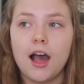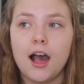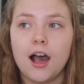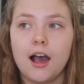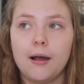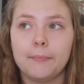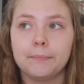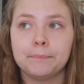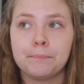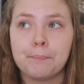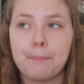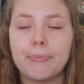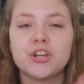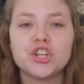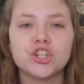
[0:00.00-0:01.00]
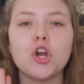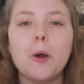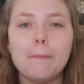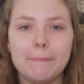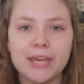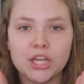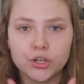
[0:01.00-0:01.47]
Um, but just
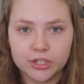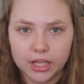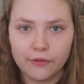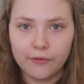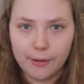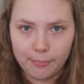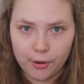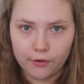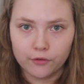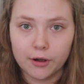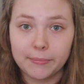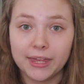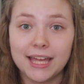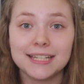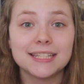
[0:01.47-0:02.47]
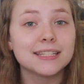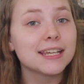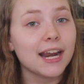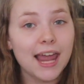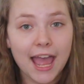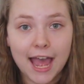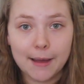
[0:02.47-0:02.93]
don't beat yourself up over it because it's
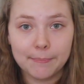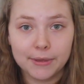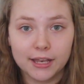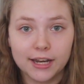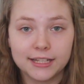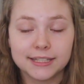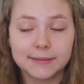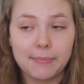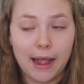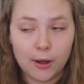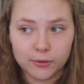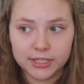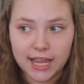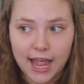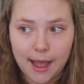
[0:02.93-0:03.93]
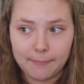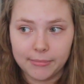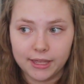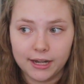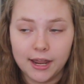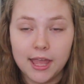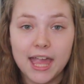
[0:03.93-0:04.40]
gonna happen, it's bound to
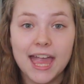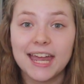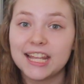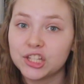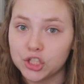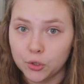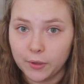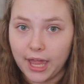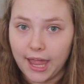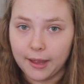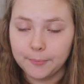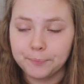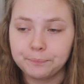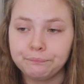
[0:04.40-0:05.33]
happen, and it's okay.